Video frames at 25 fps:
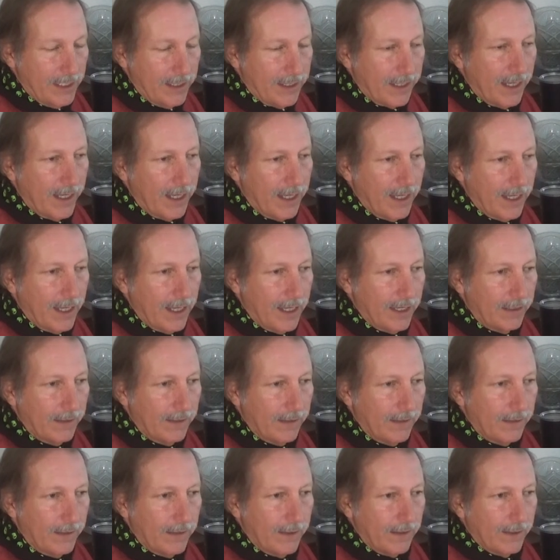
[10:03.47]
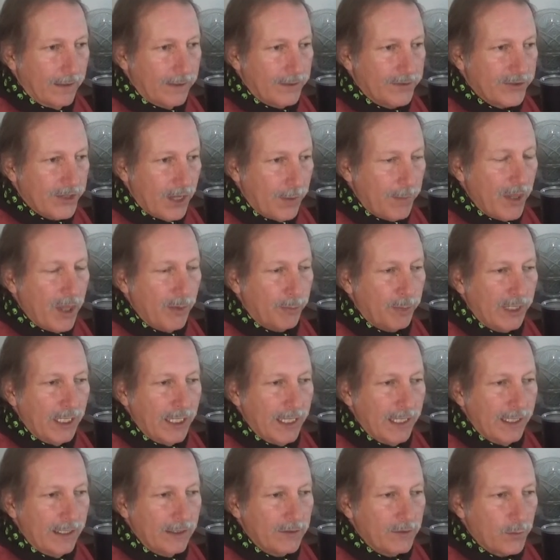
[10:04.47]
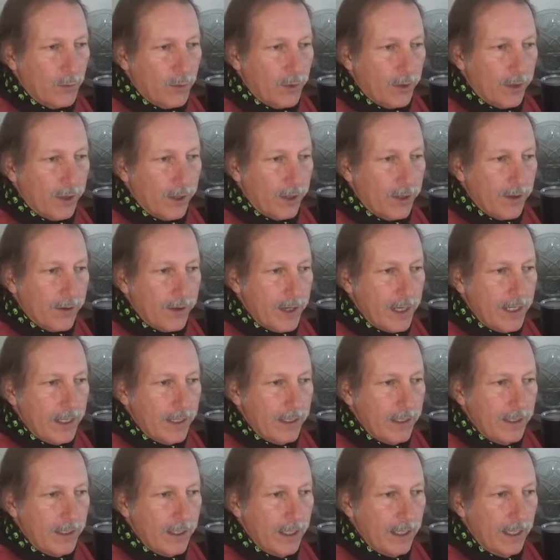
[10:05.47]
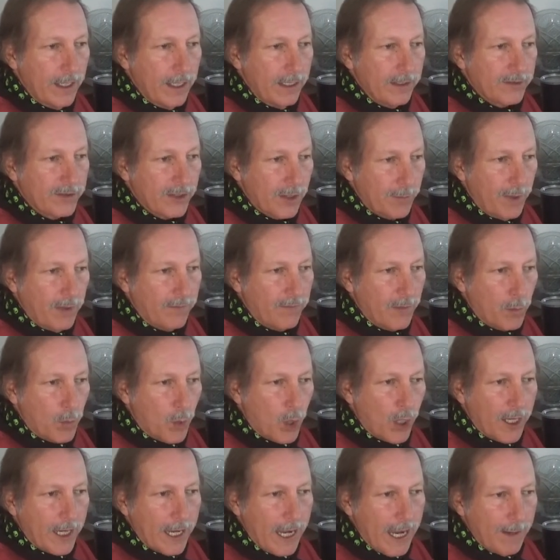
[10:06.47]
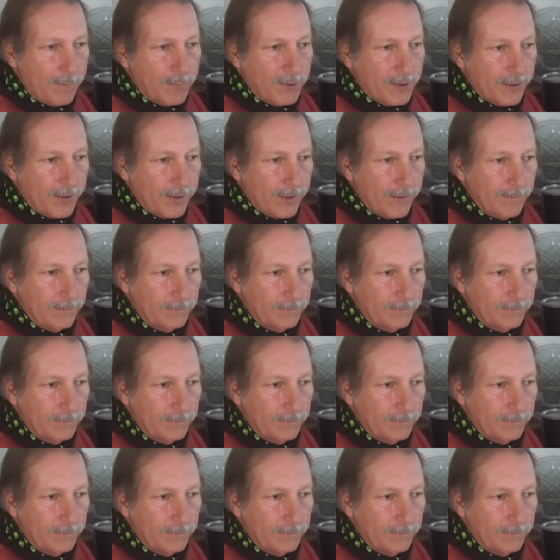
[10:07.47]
that some of the planets were accreted and some of them were captured.